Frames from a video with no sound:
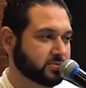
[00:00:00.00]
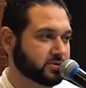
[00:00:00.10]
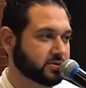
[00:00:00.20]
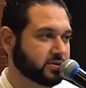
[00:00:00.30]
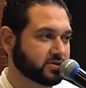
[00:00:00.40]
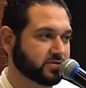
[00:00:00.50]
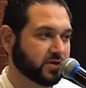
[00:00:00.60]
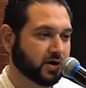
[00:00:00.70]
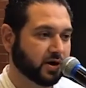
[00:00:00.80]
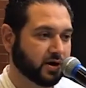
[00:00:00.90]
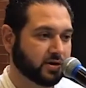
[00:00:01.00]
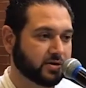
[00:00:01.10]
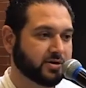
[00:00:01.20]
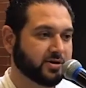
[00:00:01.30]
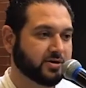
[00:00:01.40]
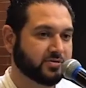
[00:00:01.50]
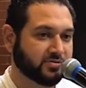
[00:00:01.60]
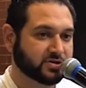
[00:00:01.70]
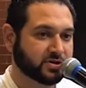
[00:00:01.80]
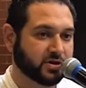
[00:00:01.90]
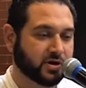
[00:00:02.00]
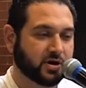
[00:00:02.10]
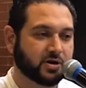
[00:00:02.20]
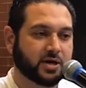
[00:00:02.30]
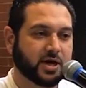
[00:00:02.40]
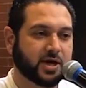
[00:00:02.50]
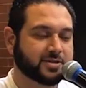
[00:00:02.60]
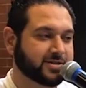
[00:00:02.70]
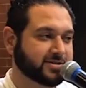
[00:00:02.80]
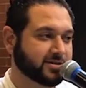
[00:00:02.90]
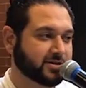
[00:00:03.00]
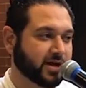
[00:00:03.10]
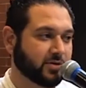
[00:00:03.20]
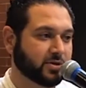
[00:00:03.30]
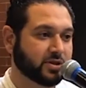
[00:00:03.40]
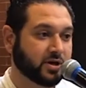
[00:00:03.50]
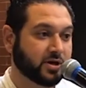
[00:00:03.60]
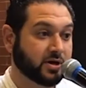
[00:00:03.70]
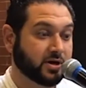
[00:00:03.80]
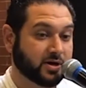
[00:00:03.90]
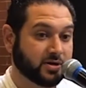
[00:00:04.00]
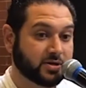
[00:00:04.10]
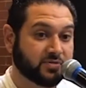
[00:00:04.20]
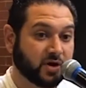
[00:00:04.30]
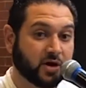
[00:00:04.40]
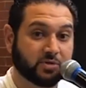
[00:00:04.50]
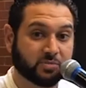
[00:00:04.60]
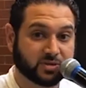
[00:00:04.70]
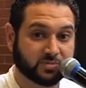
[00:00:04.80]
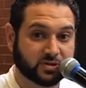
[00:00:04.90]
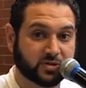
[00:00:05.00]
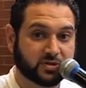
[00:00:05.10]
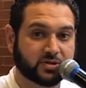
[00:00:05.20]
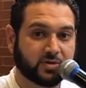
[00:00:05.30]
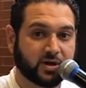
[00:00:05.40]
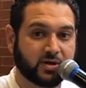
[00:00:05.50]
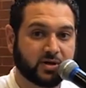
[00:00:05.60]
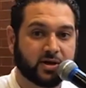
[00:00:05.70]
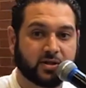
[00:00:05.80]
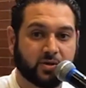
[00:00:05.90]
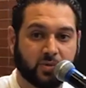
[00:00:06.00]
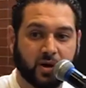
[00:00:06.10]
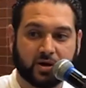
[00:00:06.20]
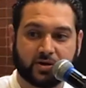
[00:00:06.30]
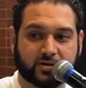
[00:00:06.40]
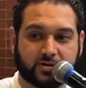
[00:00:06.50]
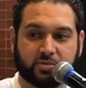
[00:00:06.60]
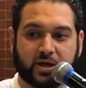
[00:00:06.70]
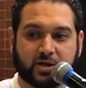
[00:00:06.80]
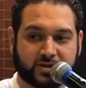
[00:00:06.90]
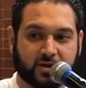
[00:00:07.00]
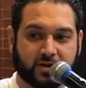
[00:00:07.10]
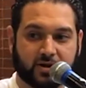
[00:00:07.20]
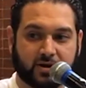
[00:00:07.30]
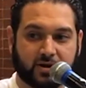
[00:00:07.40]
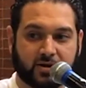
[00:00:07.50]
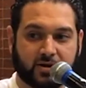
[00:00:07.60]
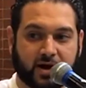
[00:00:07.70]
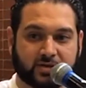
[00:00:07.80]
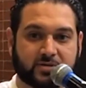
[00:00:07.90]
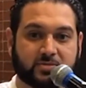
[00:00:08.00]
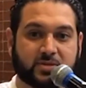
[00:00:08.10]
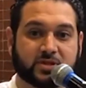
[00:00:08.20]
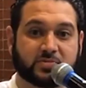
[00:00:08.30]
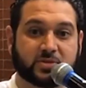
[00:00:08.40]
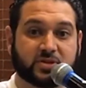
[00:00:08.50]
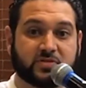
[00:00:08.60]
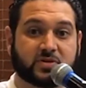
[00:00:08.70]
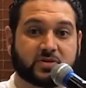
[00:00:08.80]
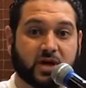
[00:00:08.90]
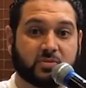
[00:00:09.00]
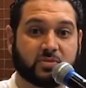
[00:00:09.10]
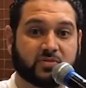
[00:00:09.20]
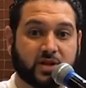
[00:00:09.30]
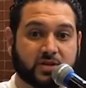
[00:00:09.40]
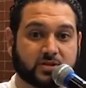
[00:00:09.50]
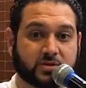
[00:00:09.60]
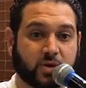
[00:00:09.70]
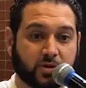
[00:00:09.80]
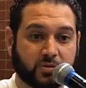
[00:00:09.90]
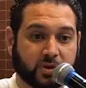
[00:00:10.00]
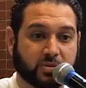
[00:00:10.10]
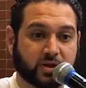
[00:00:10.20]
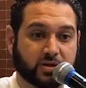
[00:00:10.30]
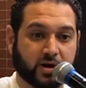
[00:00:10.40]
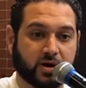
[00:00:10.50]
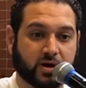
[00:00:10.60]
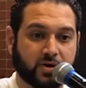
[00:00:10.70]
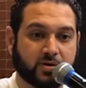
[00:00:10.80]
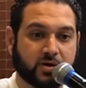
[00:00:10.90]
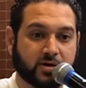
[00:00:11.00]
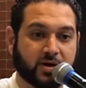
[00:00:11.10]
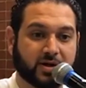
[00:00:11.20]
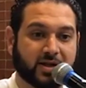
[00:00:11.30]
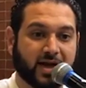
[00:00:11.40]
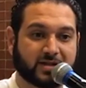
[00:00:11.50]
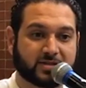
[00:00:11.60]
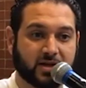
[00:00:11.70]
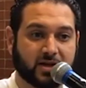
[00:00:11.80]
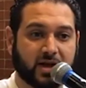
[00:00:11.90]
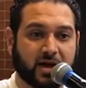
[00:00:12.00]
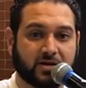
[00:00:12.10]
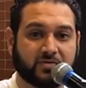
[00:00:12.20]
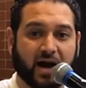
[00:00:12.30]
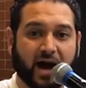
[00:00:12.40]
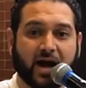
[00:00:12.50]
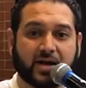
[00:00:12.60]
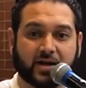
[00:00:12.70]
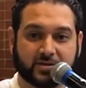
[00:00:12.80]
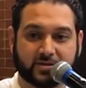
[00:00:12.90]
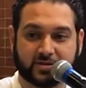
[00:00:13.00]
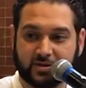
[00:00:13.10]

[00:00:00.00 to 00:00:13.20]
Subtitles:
things of the heart, the physical heart, and they deal a lot with even heart replacement surgery, right? The water that you place on there has to be a specific type of cleansing water when they bring the heart out, right? That has a lot of ions.